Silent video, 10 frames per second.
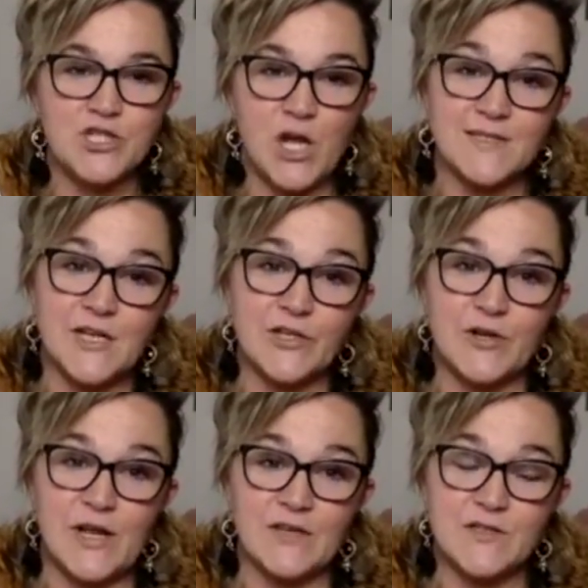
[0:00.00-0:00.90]
Jot down
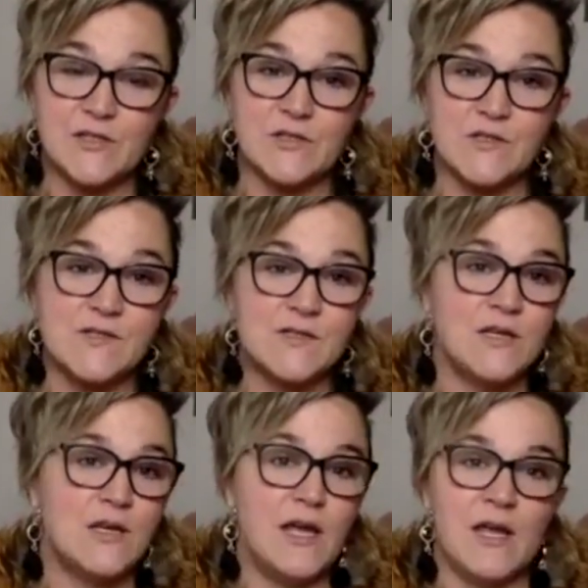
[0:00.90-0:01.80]
your answers
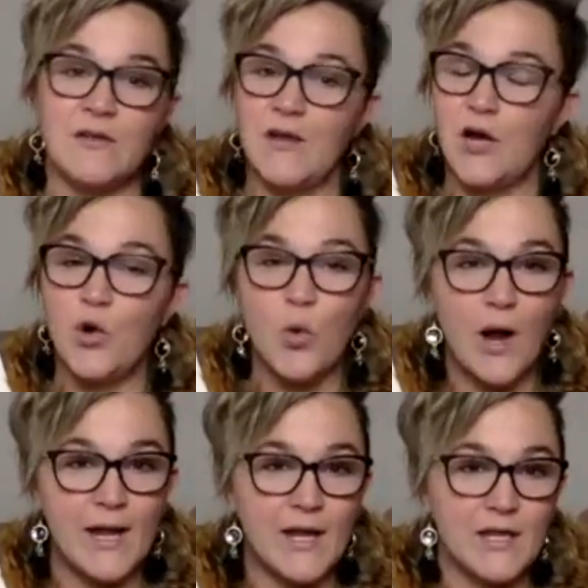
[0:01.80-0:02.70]
in a
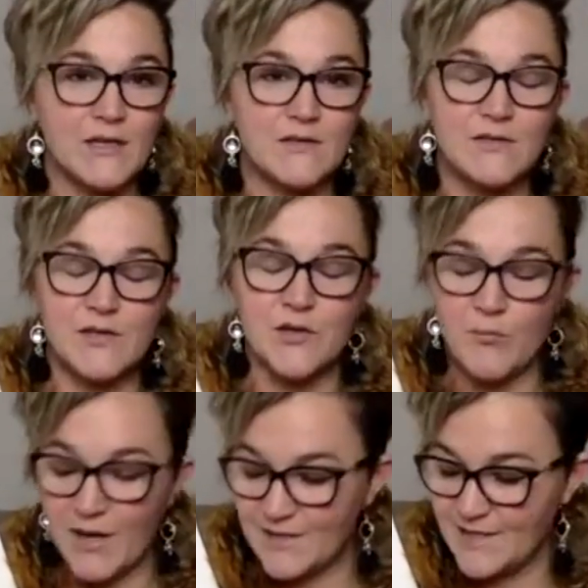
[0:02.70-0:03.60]
quiet,
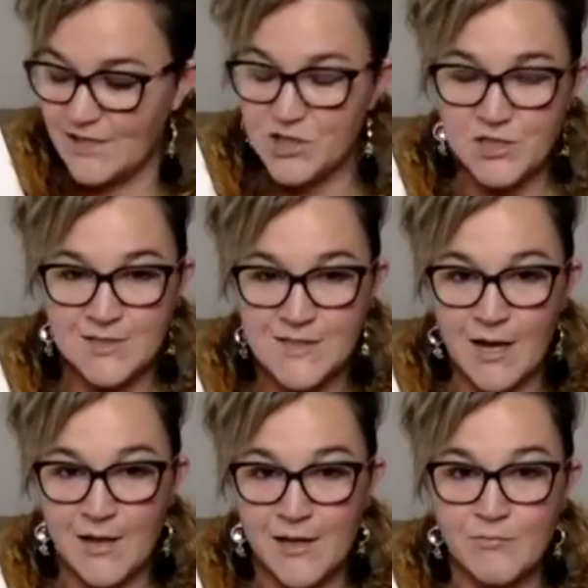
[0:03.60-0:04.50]
meditation
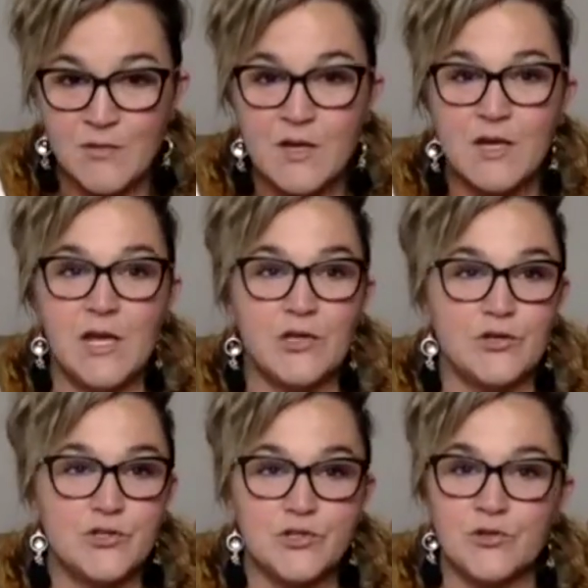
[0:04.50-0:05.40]
time in
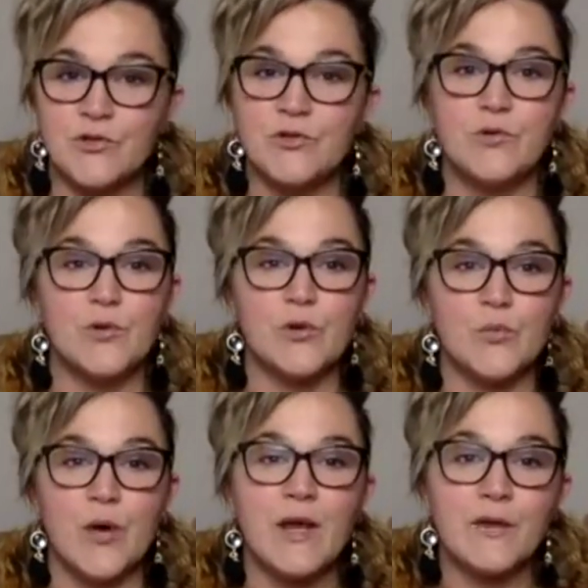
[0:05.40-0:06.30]
your journal or
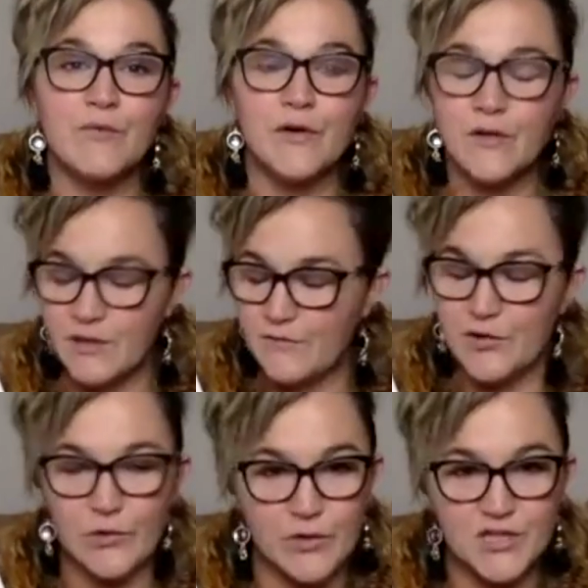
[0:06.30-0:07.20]
whatever. If
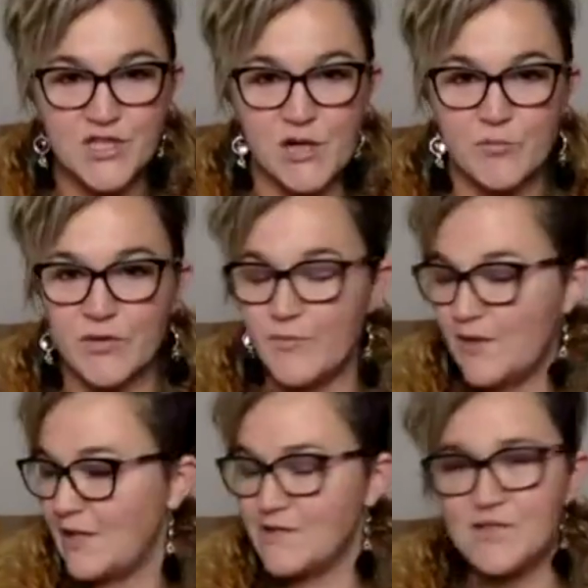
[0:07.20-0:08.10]
you don't want to share them with
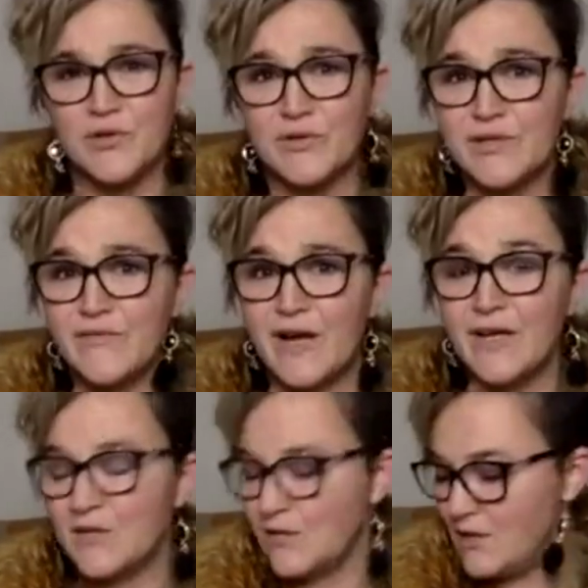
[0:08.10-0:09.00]
me, that's totally
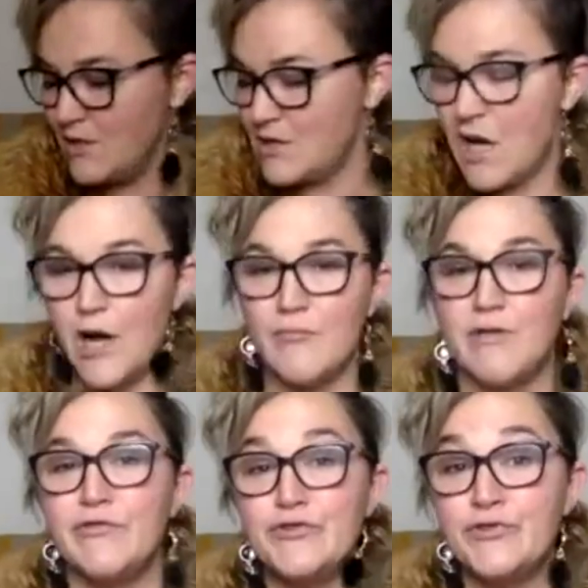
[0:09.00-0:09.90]
fine.
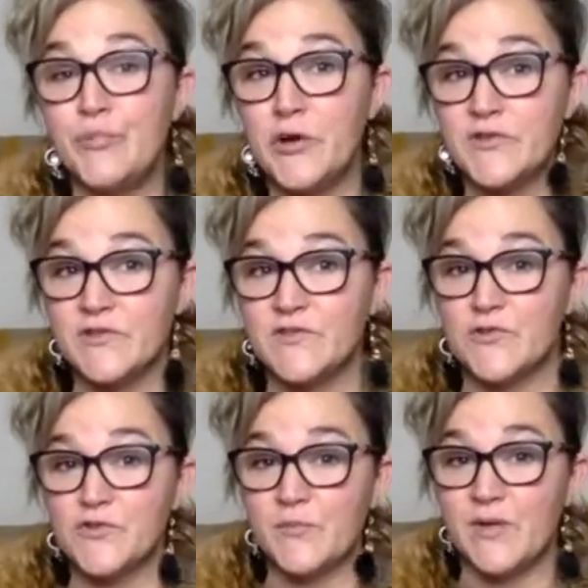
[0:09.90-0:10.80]
If you do post on
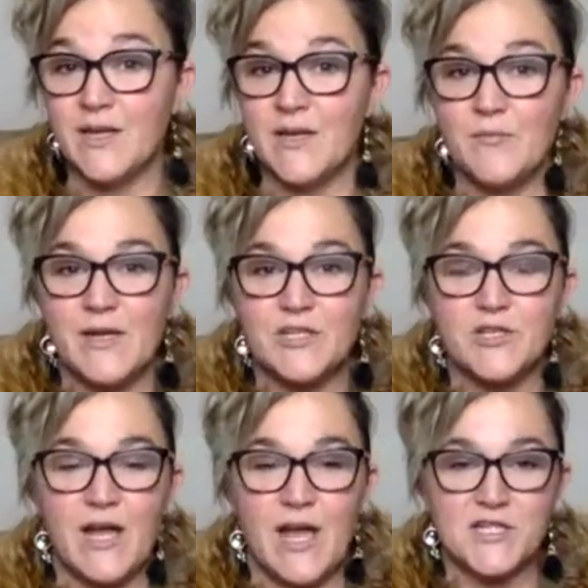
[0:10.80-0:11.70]
social media, make
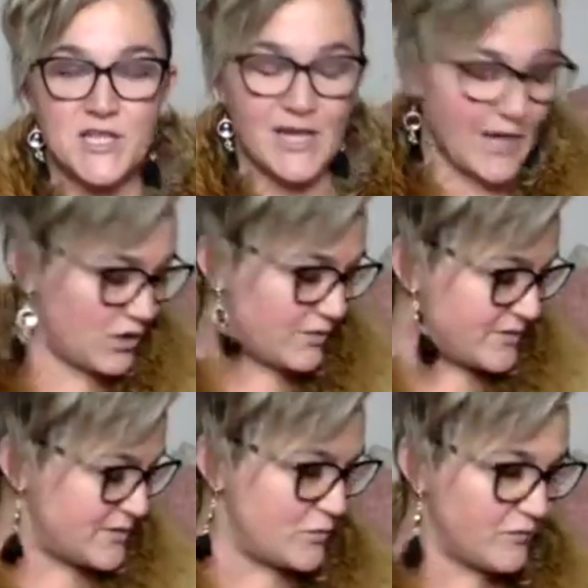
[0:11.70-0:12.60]
sure to hashtag
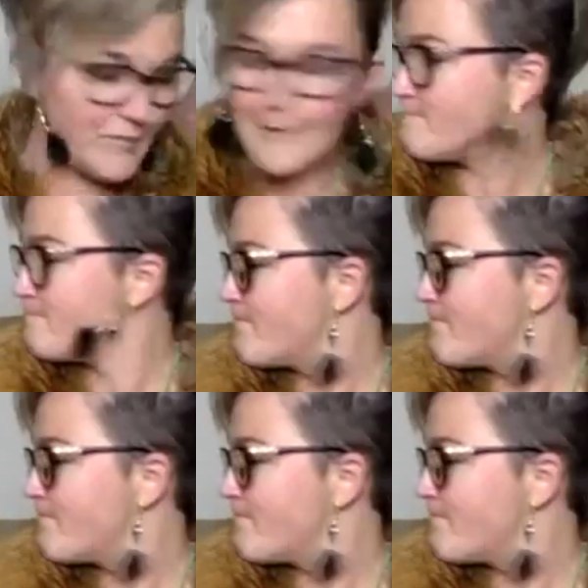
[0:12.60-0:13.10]
Alchemist Movement.